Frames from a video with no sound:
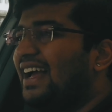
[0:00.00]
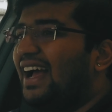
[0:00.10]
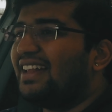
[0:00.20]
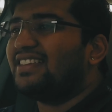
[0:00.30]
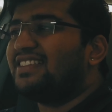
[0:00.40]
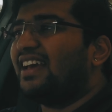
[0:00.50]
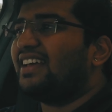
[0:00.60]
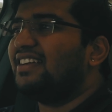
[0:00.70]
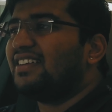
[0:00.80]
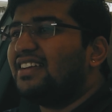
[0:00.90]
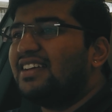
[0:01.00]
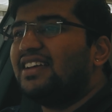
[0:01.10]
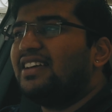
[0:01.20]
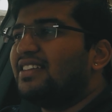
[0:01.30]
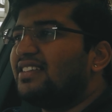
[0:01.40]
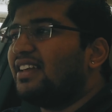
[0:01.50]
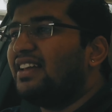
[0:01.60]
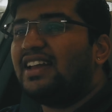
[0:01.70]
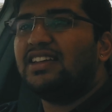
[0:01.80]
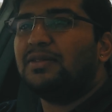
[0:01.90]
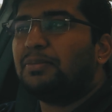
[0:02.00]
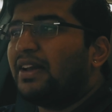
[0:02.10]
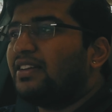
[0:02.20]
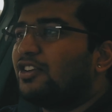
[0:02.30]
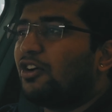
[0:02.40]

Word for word: and the second is an independent